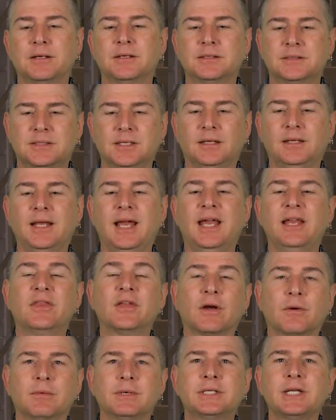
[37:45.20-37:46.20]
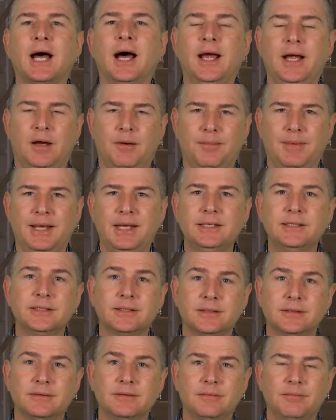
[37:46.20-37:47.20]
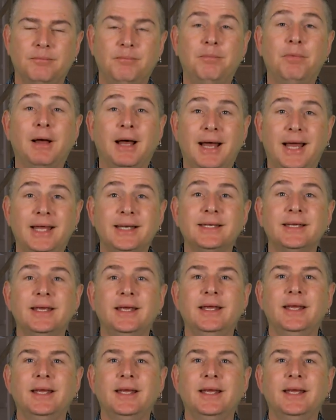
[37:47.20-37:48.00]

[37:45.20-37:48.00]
delay their retirement, but